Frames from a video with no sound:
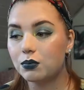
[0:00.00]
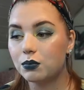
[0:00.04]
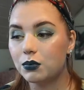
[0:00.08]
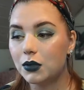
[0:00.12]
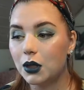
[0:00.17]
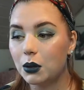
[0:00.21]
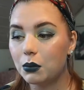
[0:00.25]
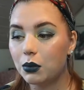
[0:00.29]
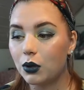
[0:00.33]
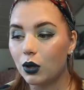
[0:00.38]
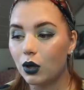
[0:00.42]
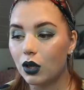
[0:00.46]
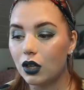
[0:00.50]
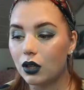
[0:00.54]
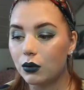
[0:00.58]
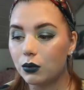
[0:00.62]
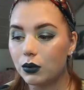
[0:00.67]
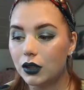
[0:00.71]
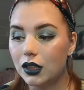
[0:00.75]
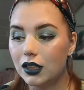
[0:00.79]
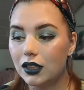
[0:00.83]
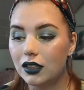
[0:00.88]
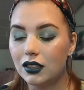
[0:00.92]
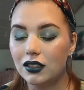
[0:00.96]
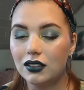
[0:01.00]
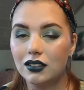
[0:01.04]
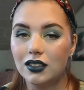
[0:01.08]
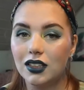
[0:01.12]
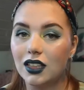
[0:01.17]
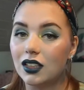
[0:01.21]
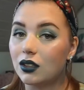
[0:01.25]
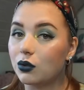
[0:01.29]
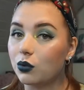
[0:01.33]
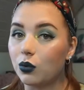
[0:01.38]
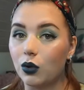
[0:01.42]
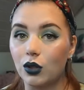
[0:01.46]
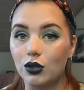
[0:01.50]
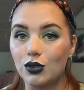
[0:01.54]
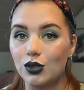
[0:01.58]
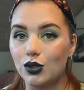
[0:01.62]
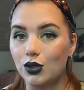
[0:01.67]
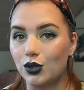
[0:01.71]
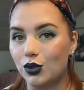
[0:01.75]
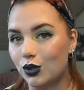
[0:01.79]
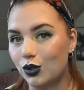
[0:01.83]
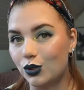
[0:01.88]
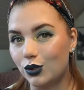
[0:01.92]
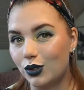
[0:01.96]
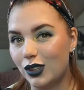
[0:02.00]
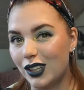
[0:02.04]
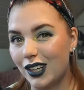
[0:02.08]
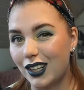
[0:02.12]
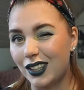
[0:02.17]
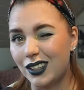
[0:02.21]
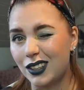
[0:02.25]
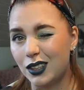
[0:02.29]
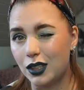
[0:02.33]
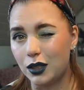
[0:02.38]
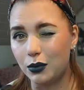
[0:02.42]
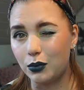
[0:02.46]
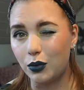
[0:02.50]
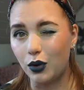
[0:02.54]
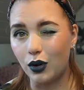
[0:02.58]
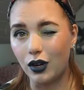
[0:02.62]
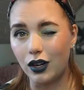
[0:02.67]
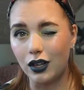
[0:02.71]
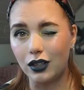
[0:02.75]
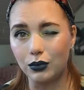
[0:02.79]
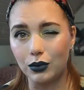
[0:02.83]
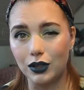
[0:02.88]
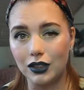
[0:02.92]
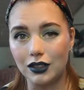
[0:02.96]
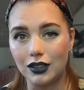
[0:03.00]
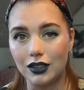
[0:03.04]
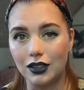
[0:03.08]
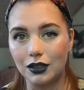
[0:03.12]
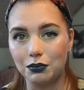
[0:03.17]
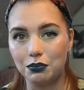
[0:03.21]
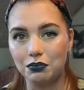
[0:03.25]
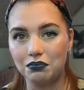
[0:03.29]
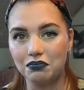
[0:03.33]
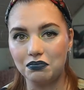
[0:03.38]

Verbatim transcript: Me and Paula, we didn't want to do that anymore when it